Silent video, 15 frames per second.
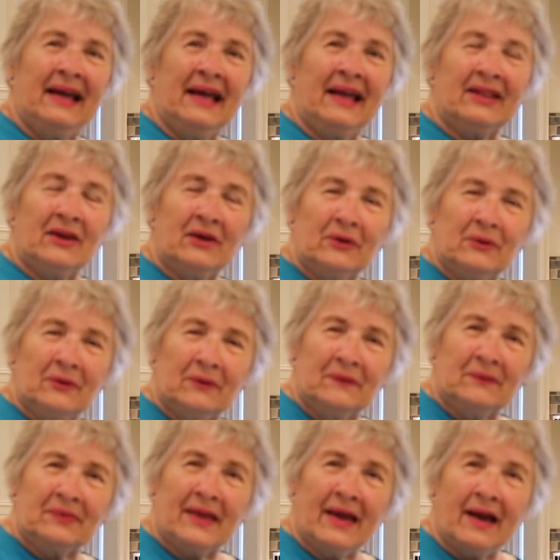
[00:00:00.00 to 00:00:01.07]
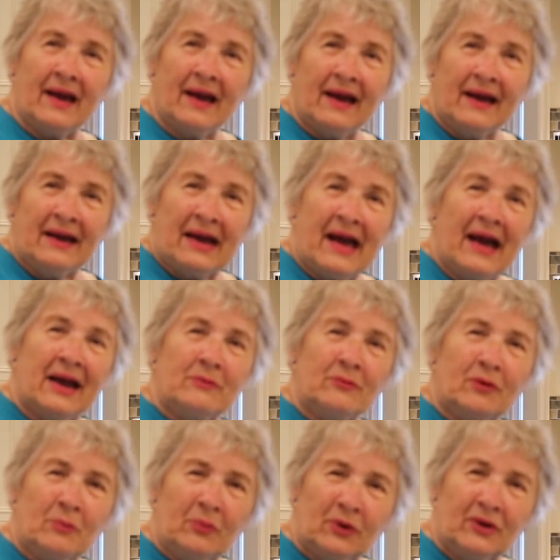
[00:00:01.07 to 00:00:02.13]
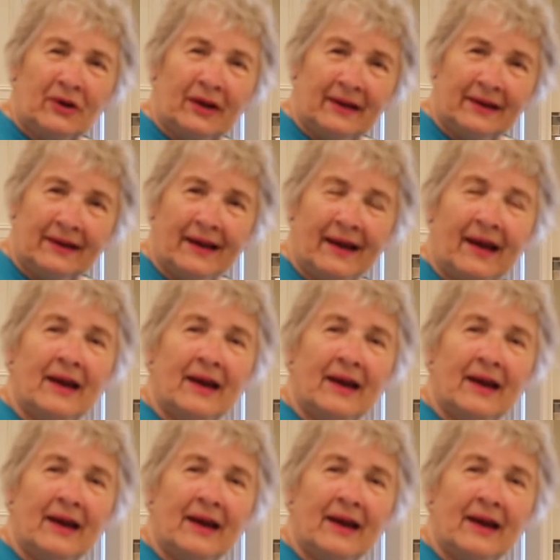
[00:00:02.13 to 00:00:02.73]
Hello, I'm Roberta.